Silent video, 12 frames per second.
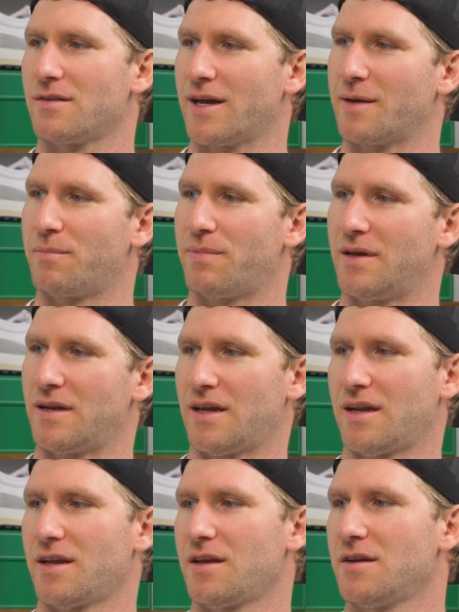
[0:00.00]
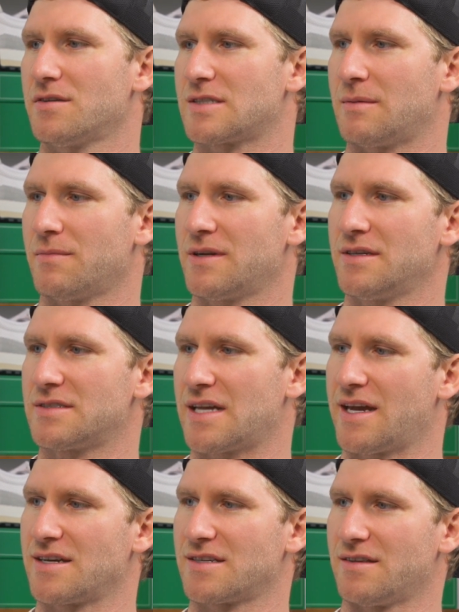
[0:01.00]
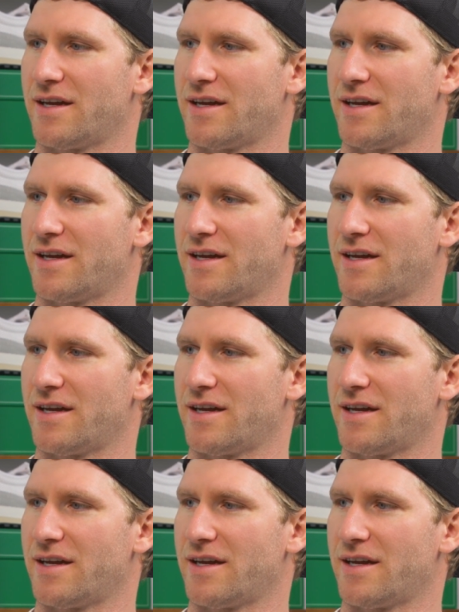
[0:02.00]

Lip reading: like Panini, somebody saying,